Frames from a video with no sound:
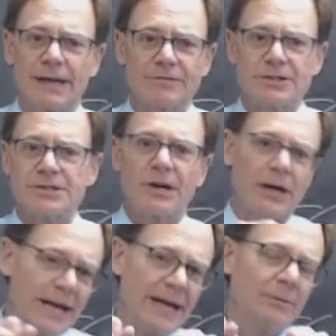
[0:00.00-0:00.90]
after
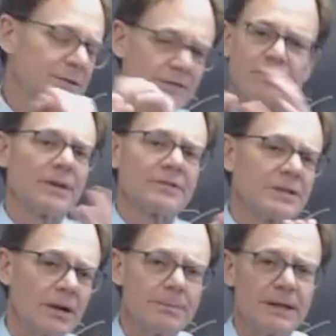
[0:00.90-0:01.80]
star A was in front of
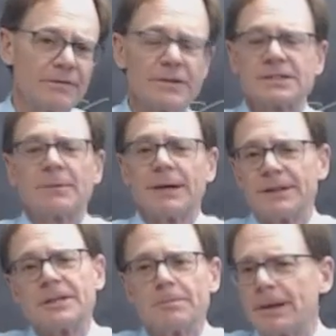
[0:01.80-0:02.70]
star B the first time
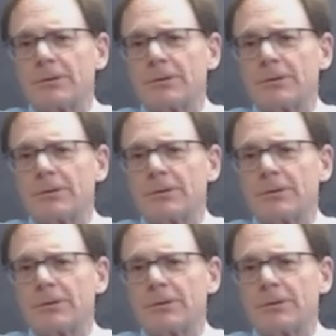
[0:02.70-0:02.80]
around, then